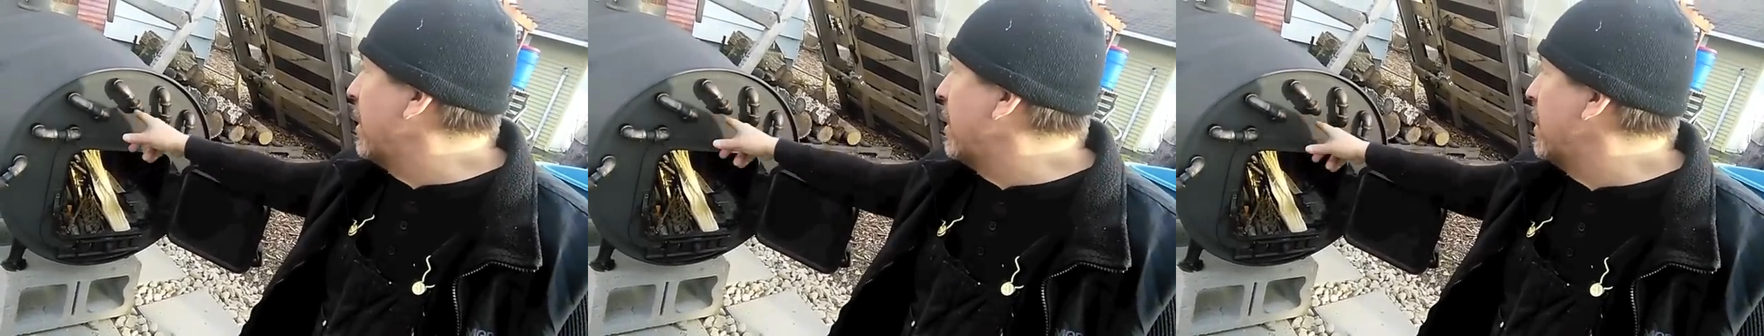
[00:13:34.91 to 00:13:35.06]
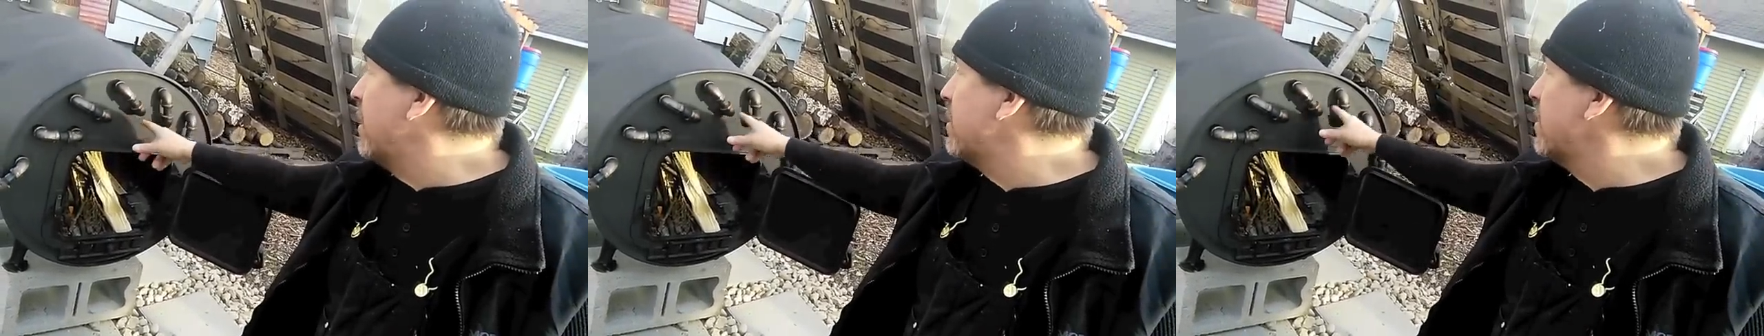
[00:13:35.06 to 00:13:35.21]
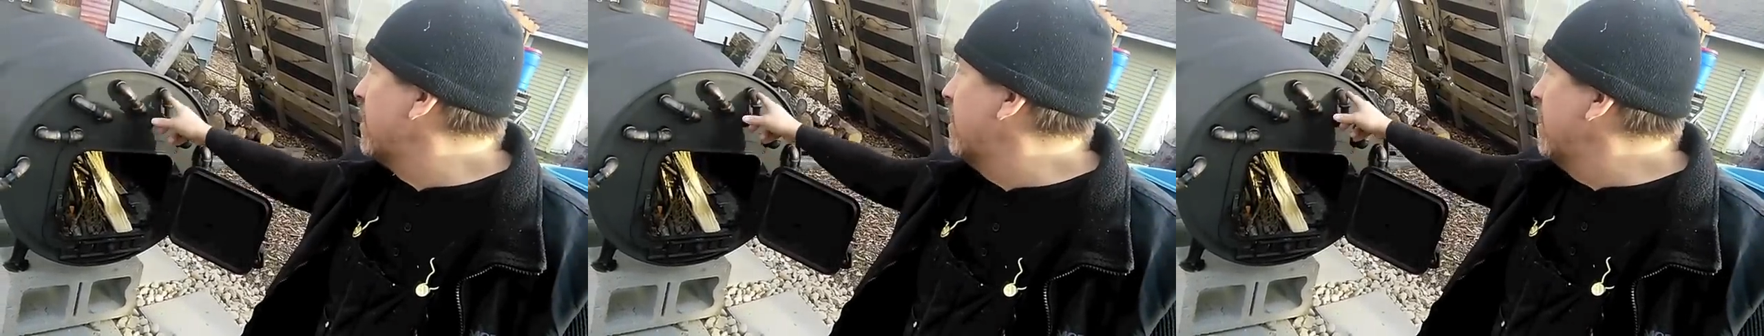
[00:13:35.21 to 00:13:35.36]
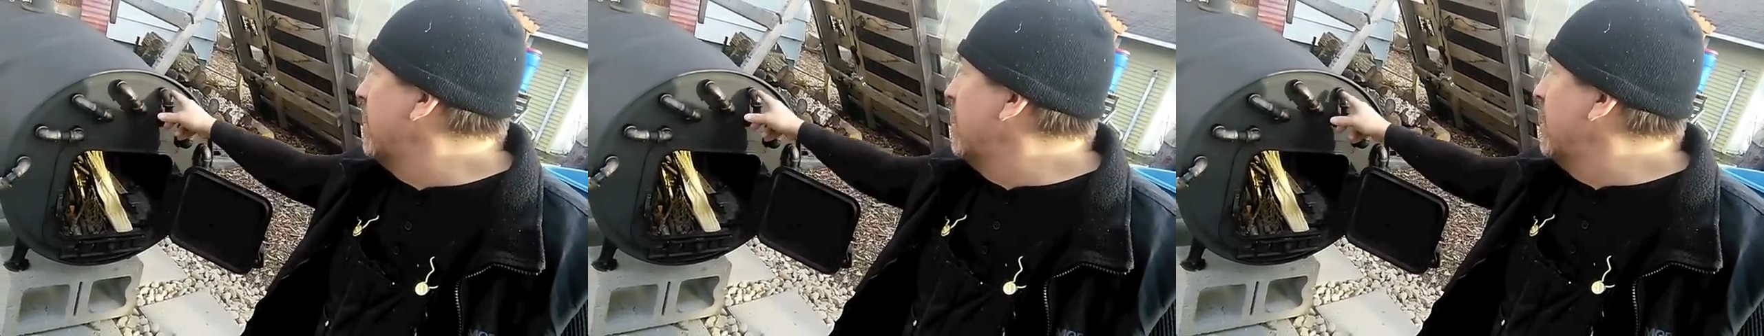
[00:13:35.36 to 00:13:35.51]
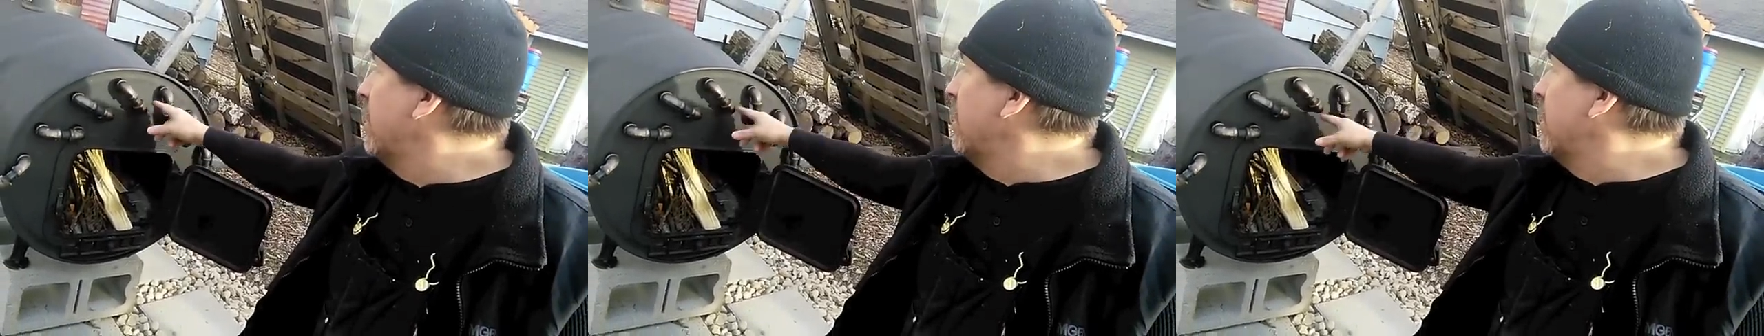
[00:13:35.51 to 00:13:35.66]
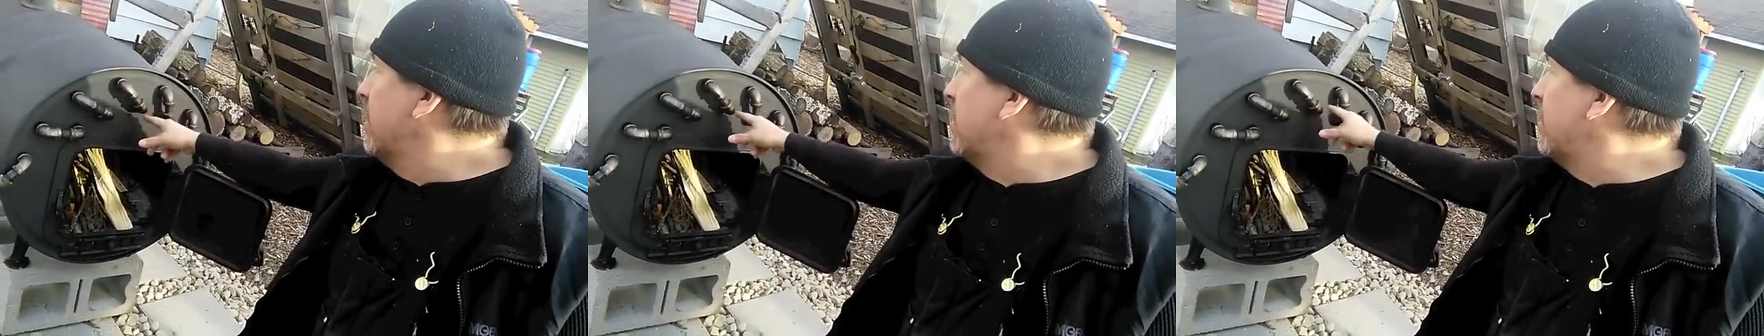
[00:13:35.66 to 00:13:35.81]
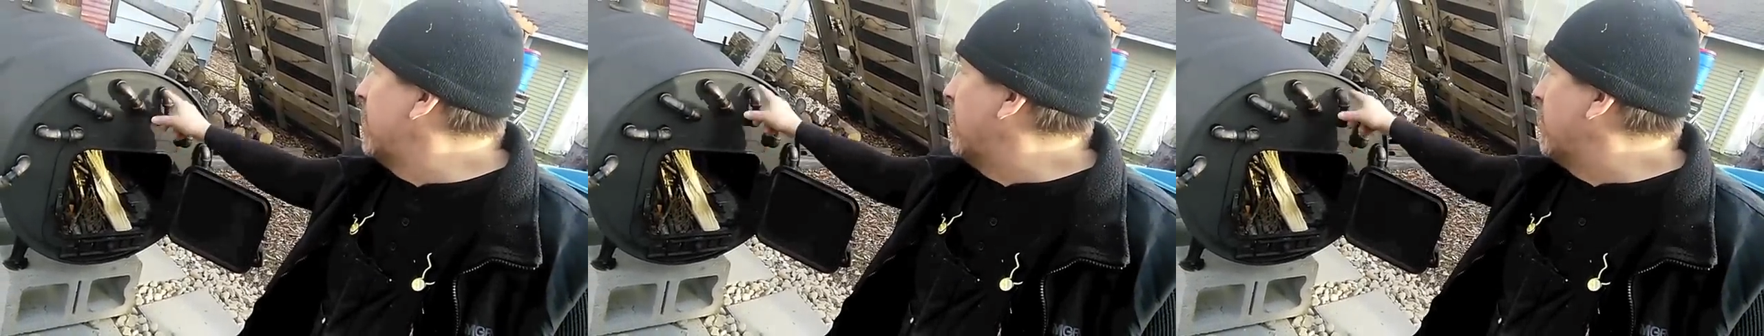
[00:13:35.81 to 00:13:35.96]
it,
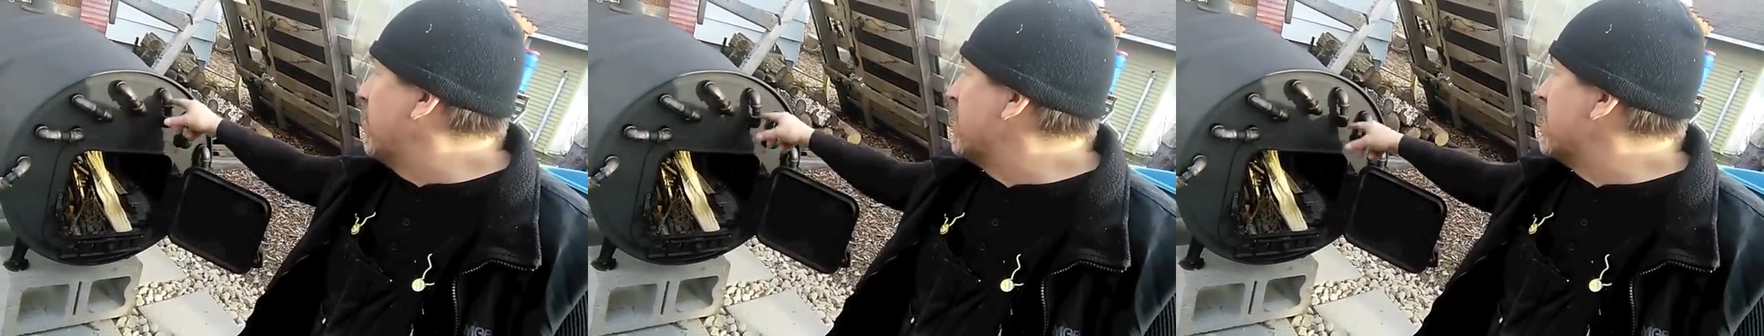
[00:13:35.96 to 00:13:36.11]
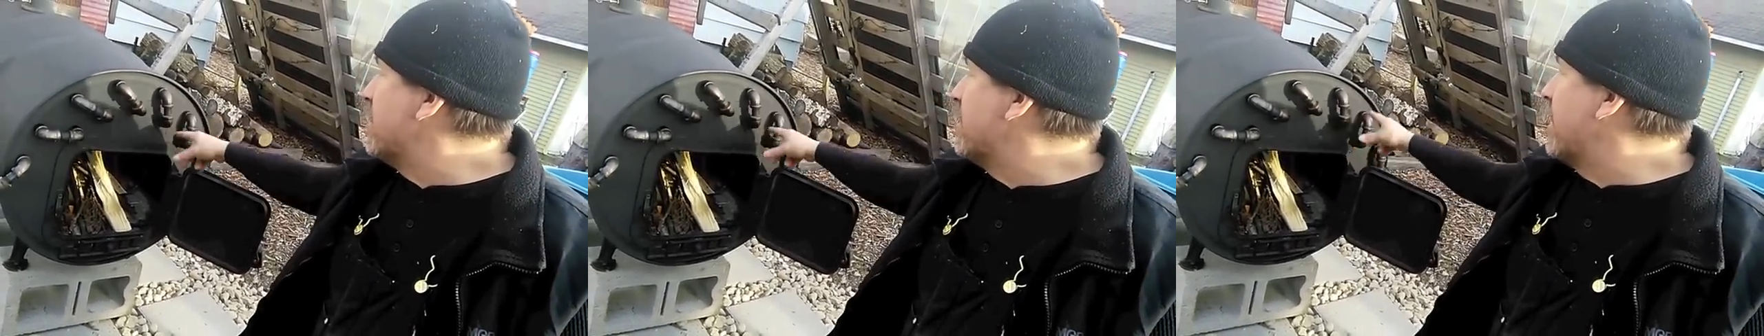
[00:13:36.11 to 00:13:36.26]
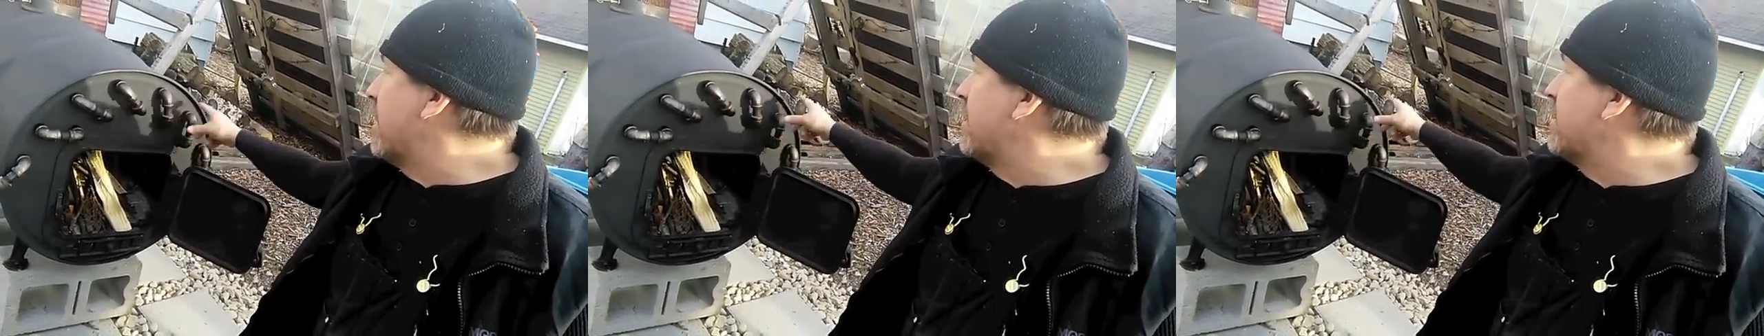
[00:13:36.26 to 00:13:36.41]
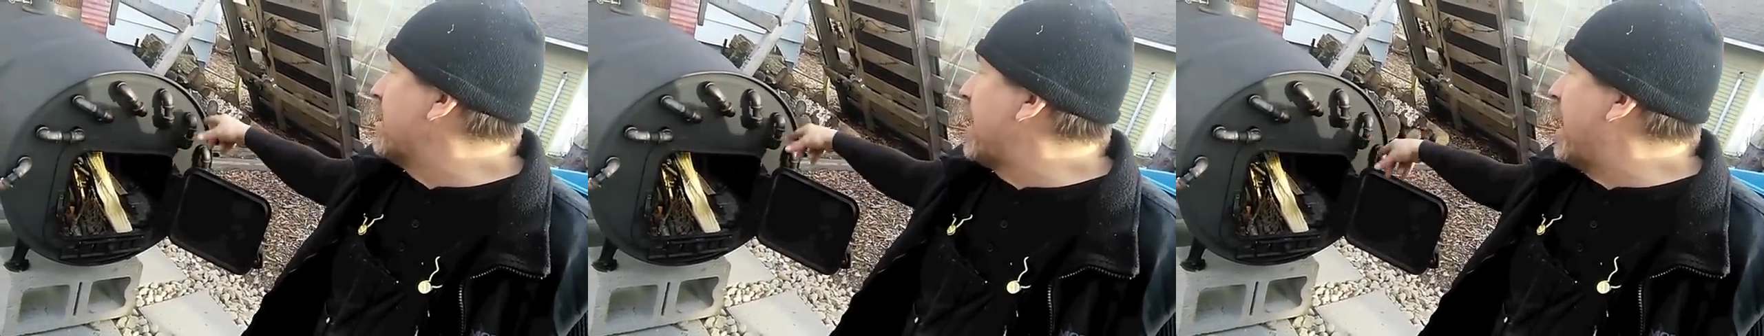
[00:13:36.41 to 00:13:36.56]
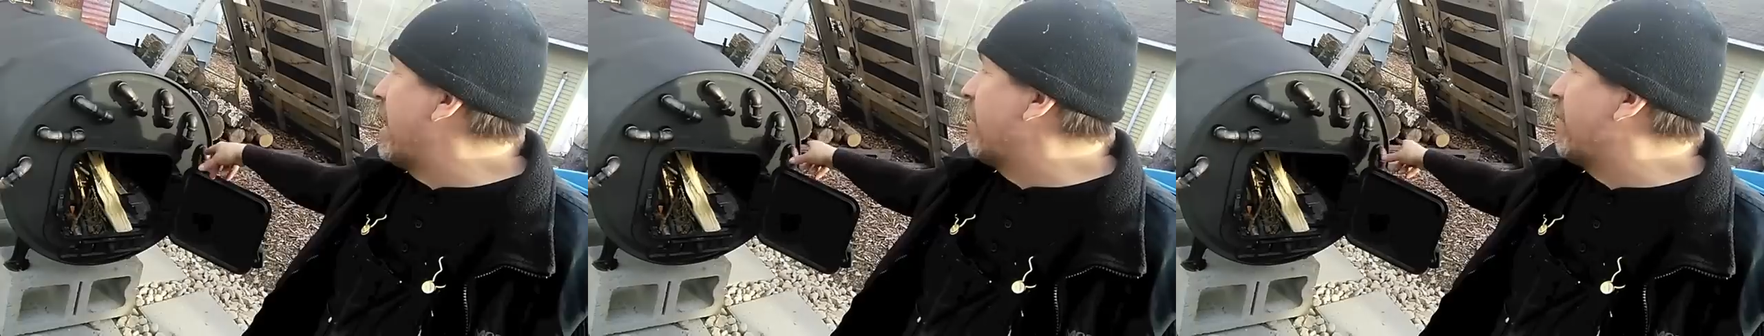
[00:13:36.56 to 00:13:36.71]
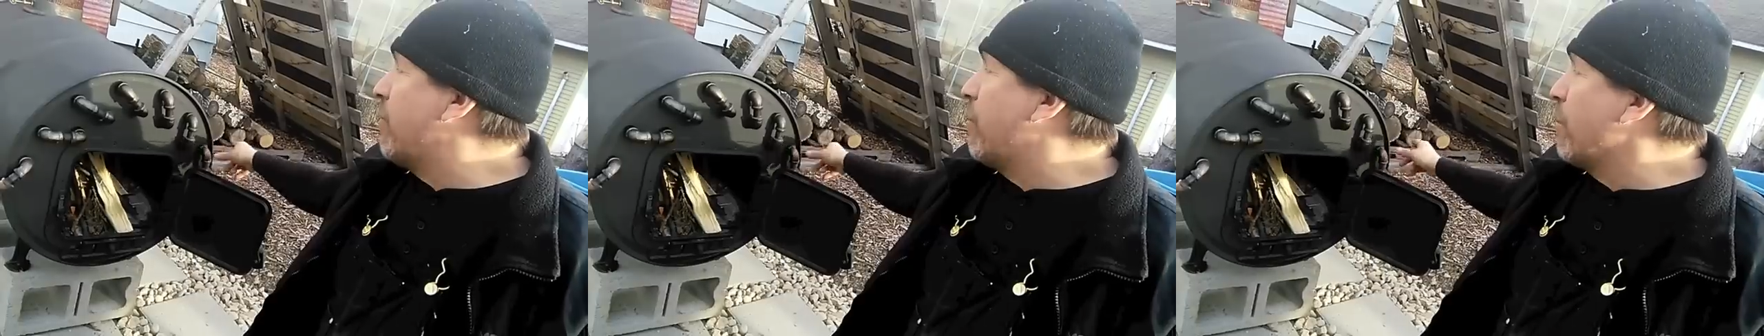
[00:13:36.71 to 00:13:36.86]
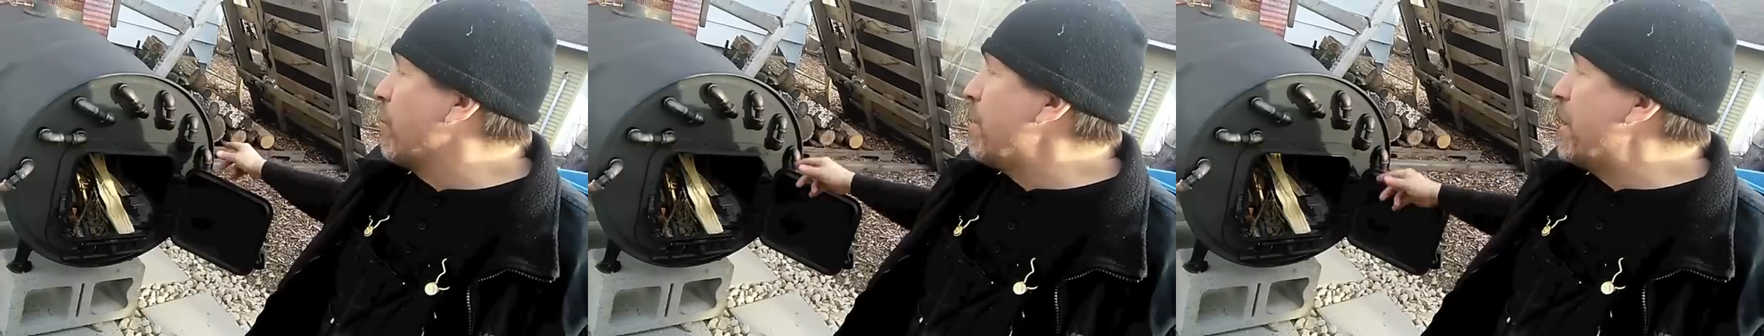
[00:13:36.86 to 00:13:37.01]
a zigzag
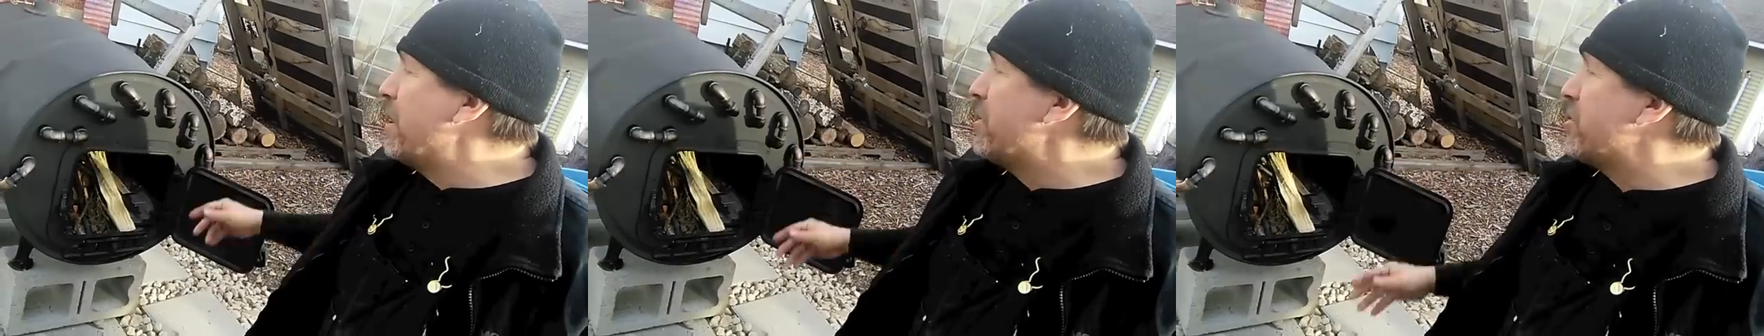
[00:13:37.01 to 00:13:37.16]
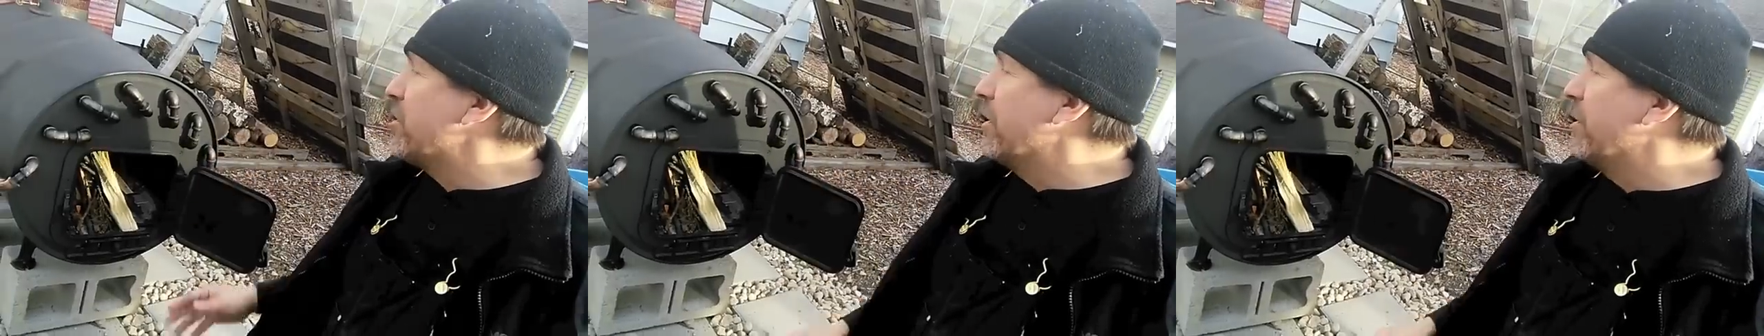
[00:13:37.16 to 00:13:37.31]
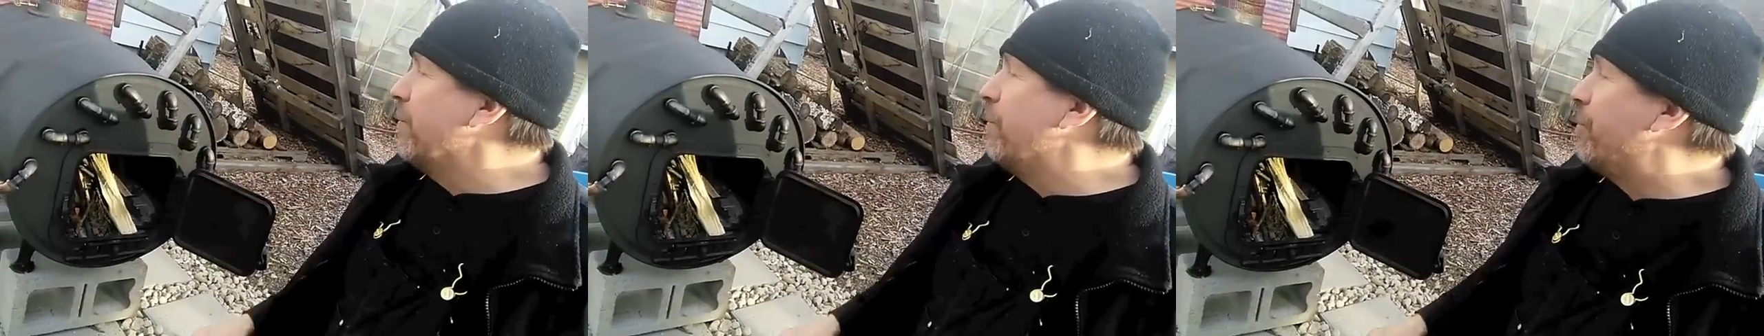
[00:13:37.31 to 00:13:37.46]
formation,